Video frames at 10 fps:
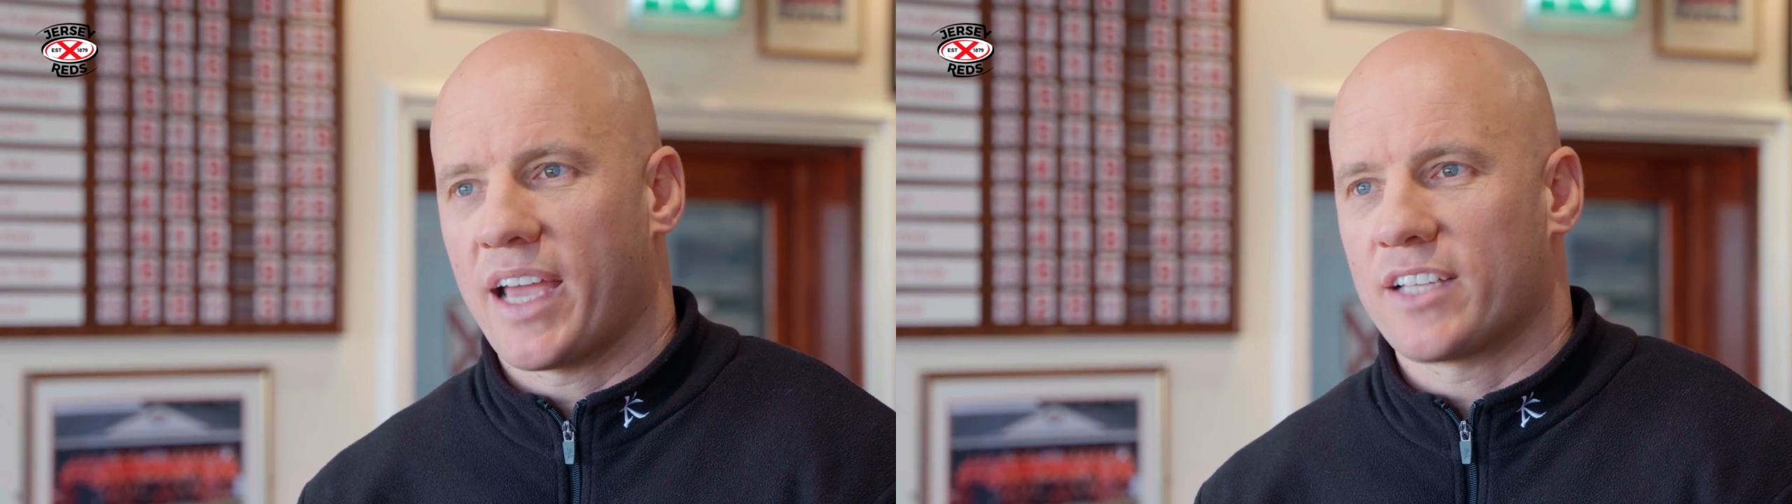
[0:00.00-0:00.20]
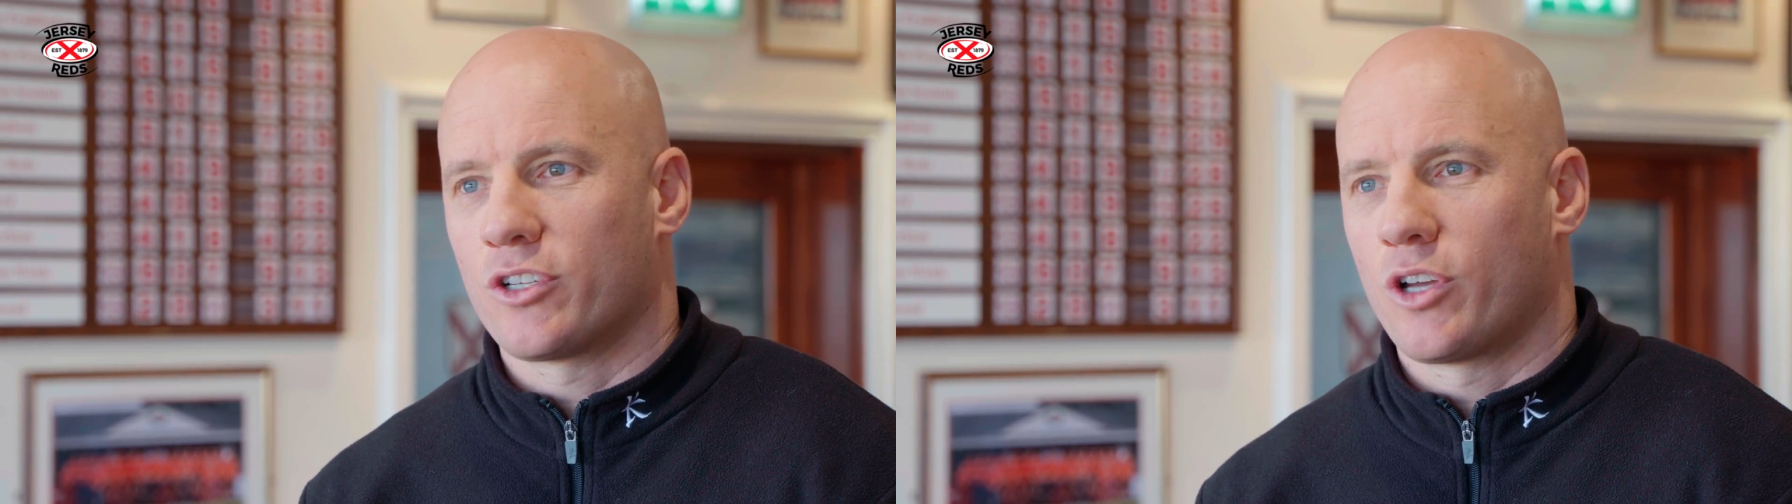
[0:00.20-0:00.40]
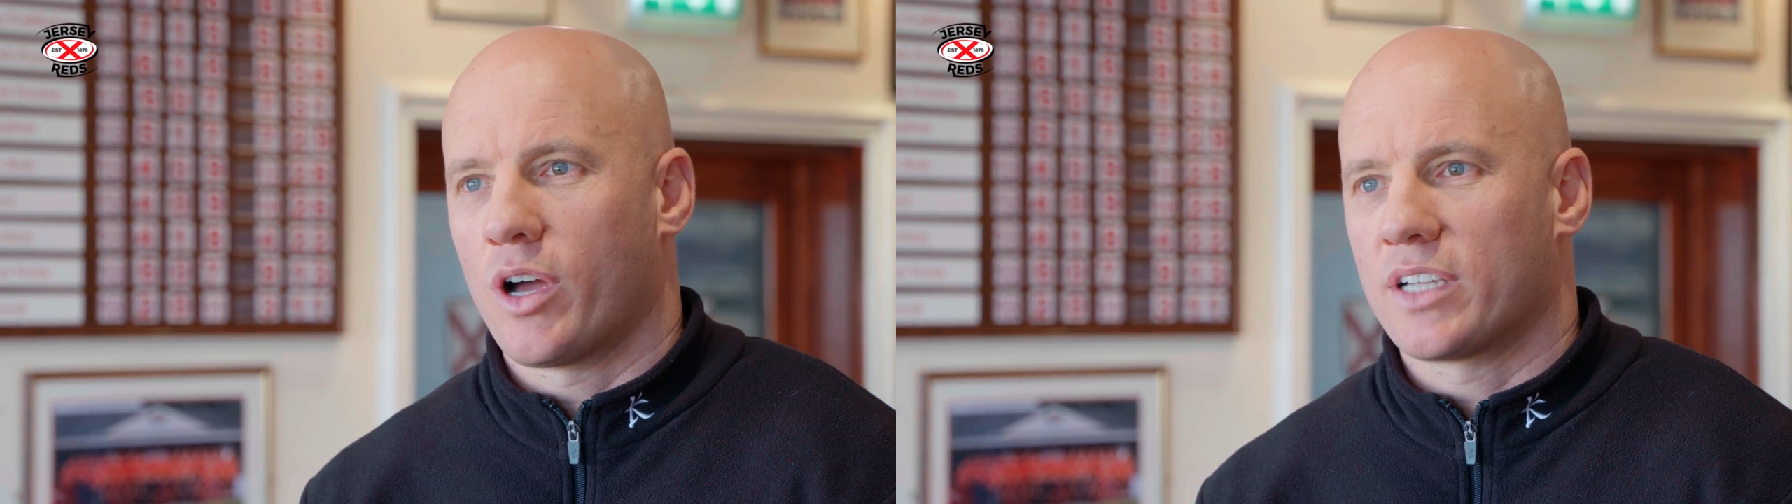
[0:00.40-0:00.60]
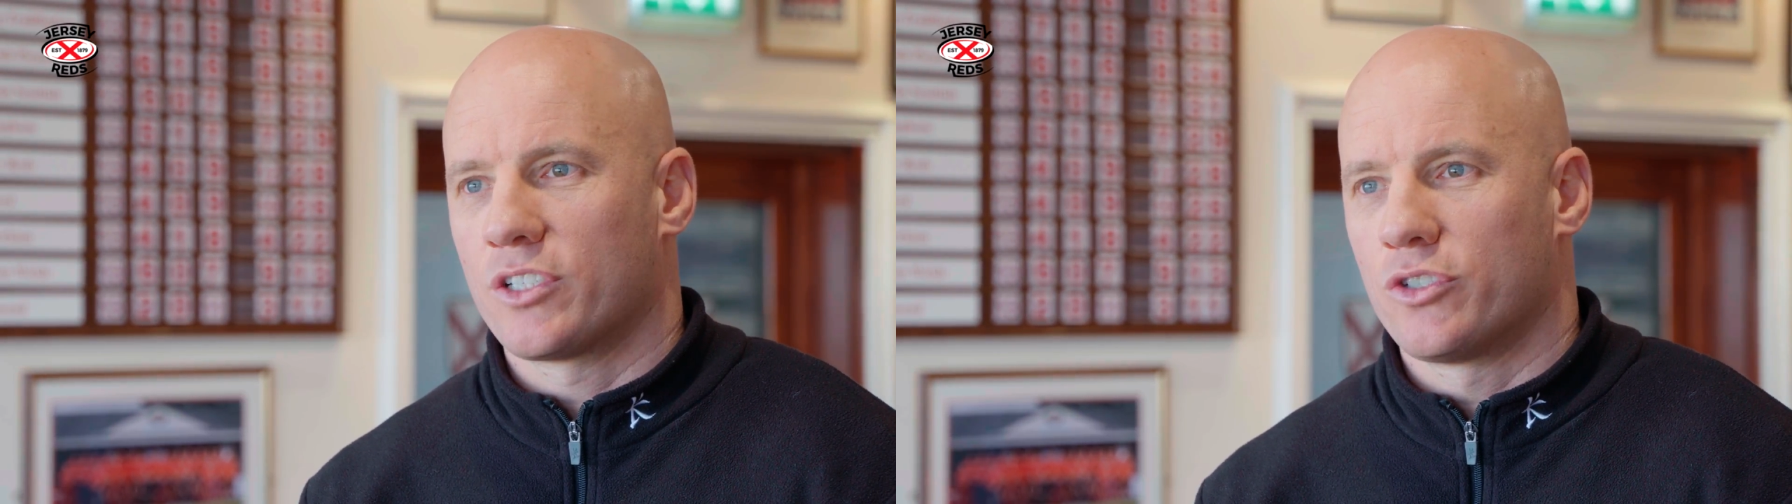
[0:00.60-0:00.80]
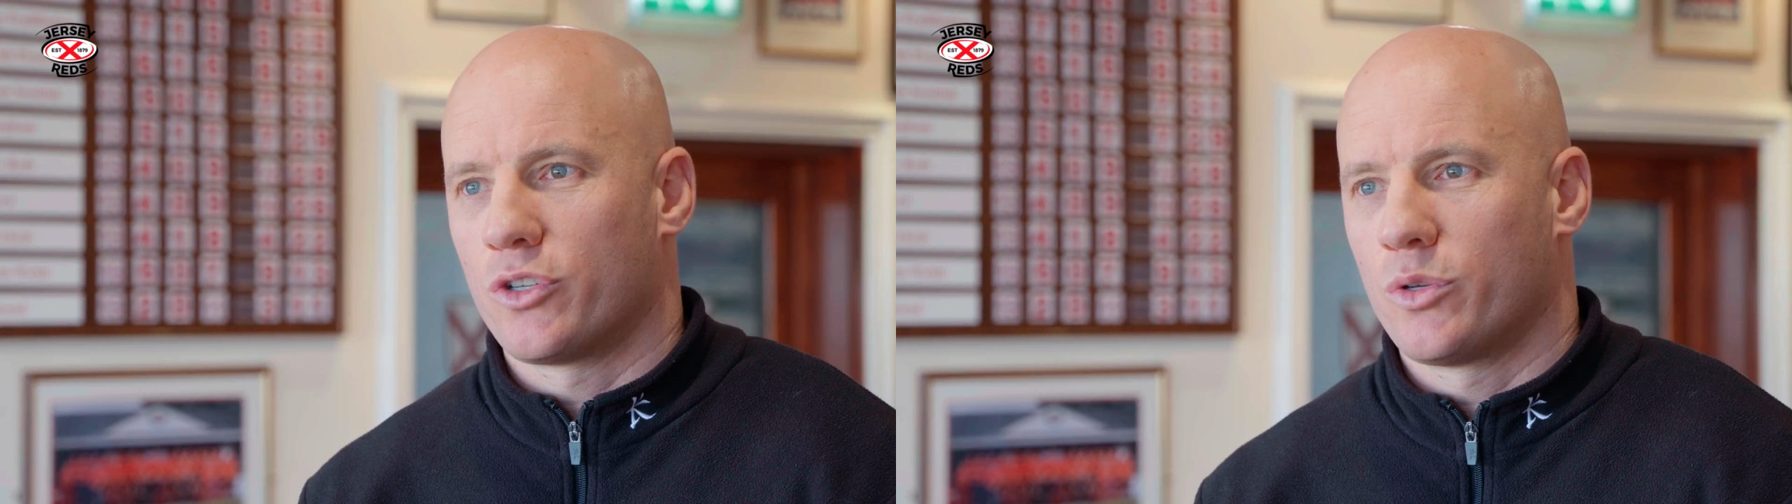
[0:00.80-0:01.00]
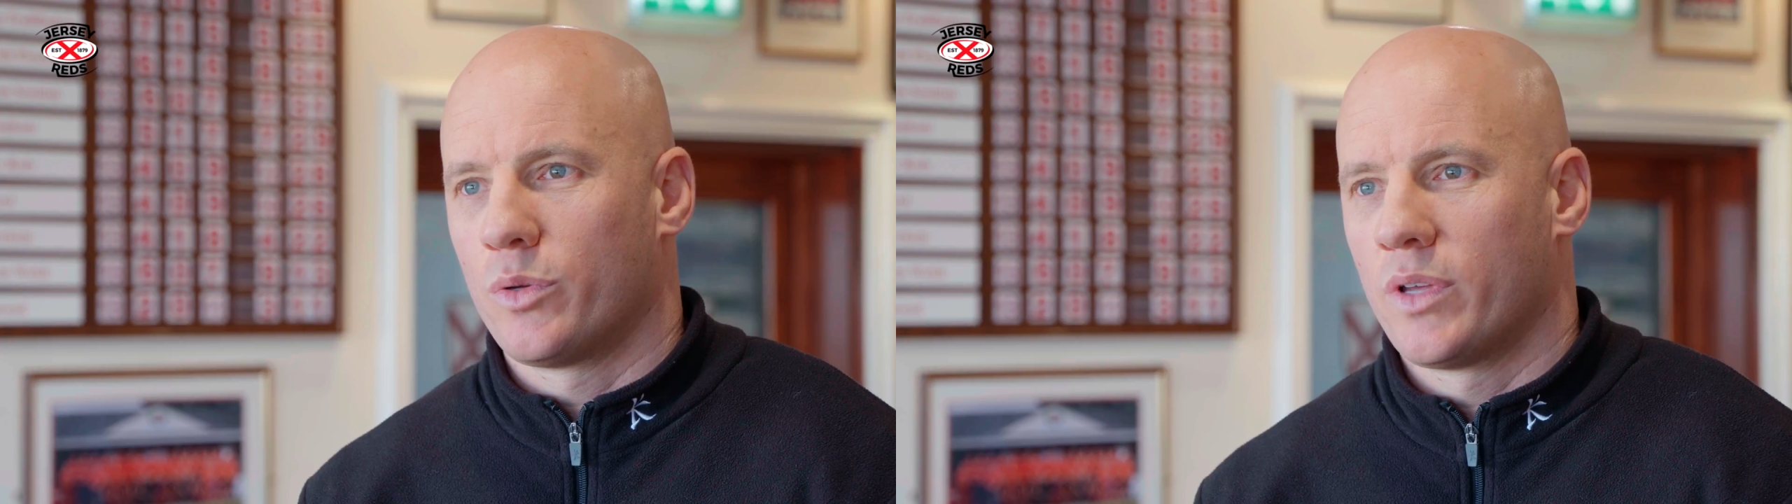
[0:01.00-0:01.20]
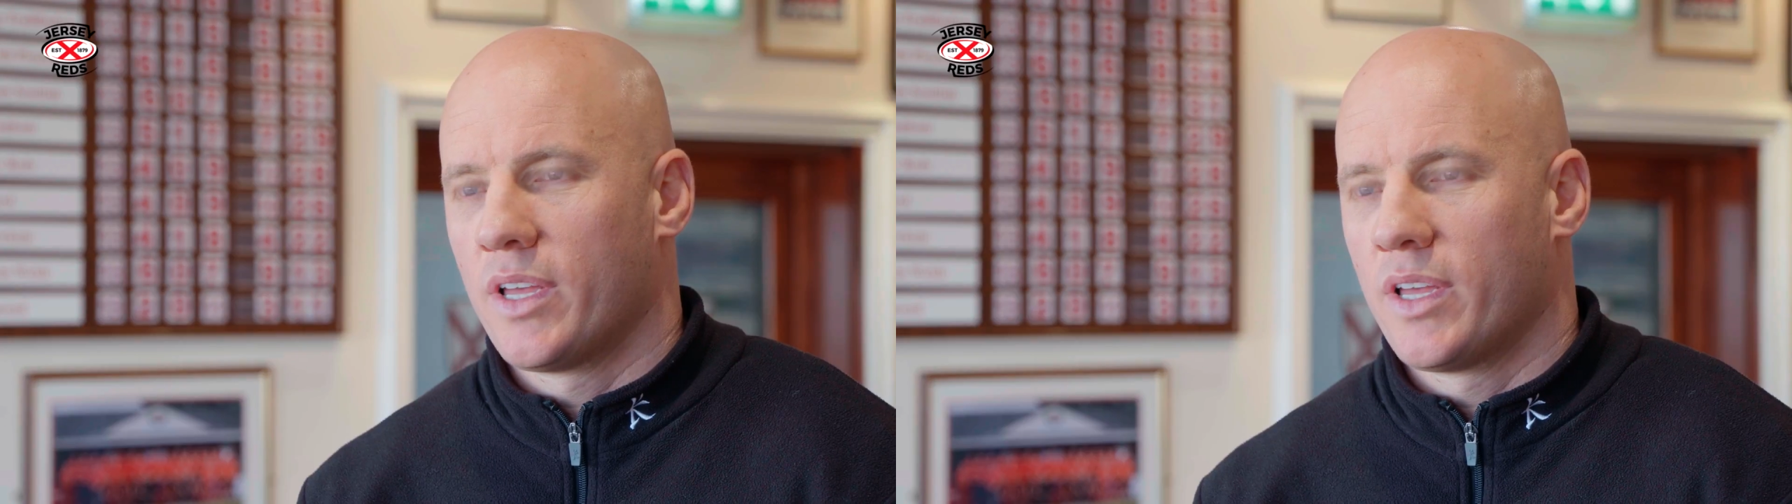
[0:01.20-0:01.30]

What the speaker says: had to go out and do